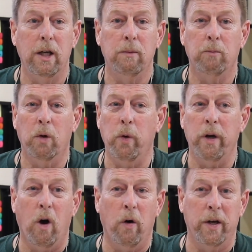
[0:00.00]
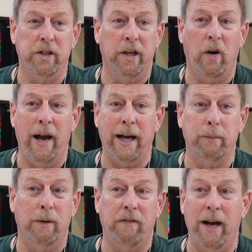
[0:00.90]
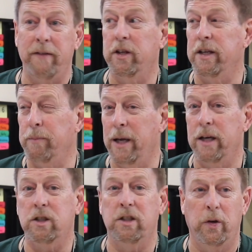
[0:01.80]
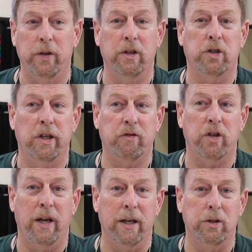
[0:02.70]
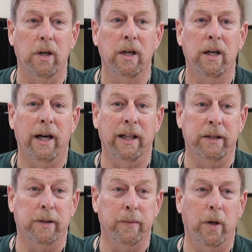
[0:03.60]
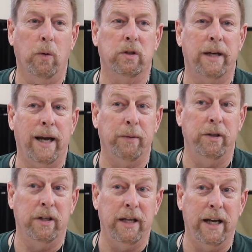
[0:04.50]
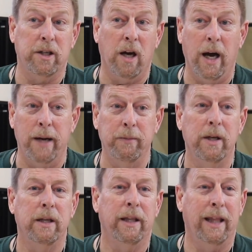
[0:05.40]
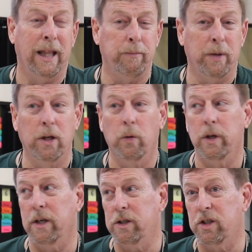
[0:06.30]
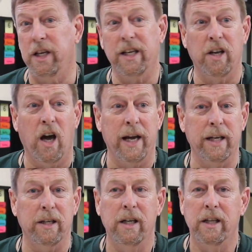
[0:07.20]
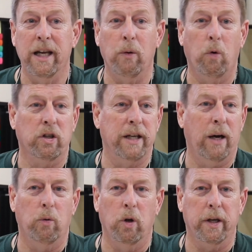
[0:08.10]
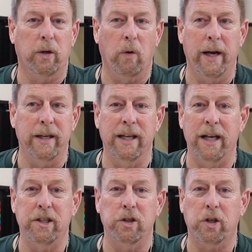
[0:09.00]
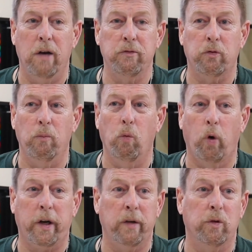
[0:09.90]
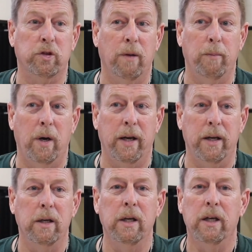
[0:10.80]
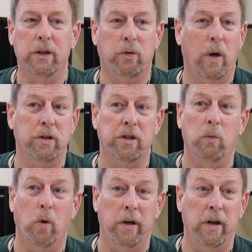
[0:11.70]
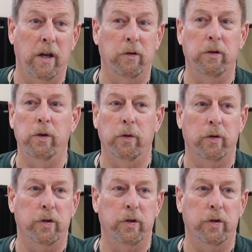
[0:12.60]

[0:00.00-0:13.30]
but we always interact about 5 to 10 minutes during the shift change. I let them know what's happening in the daytime. They let me know what they see at night. That works out really great, and that just comes from working with somebody and trusting one another to do their